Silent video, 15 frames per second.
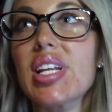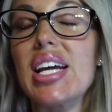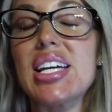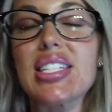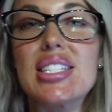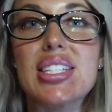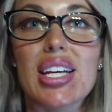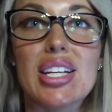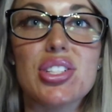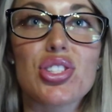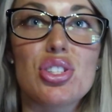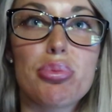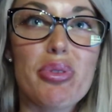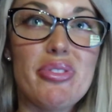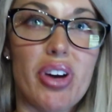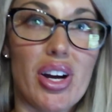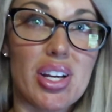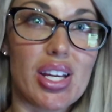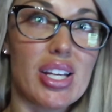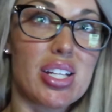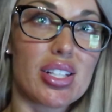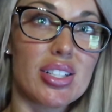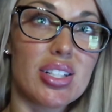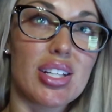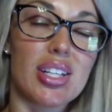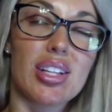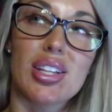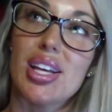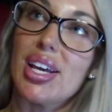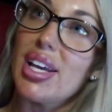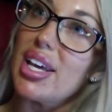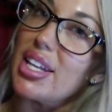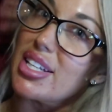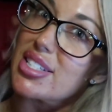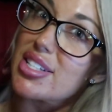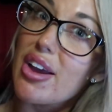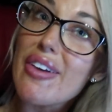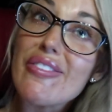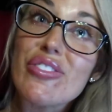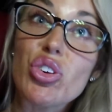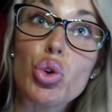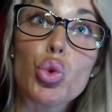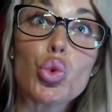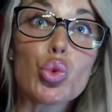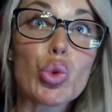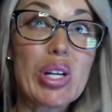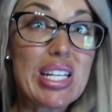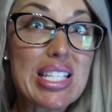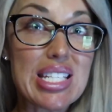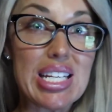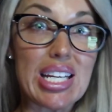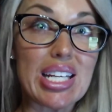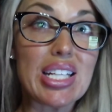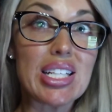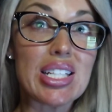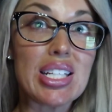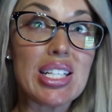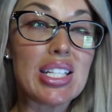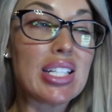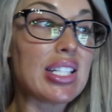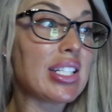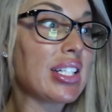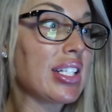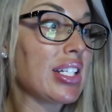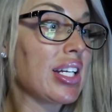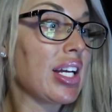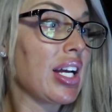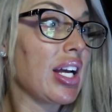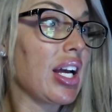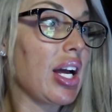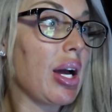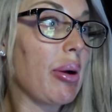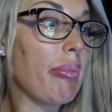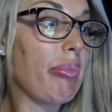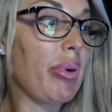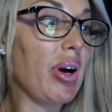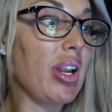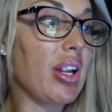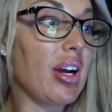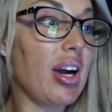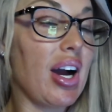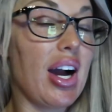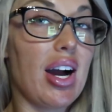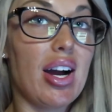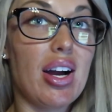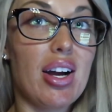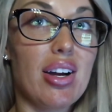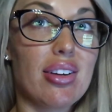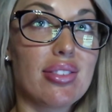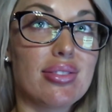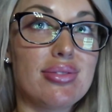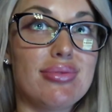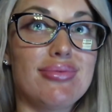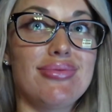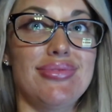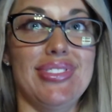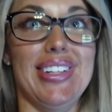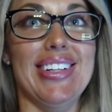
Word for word: it's like super foggy here in LA, and it's freezing. Now turn right, and then turn right onto.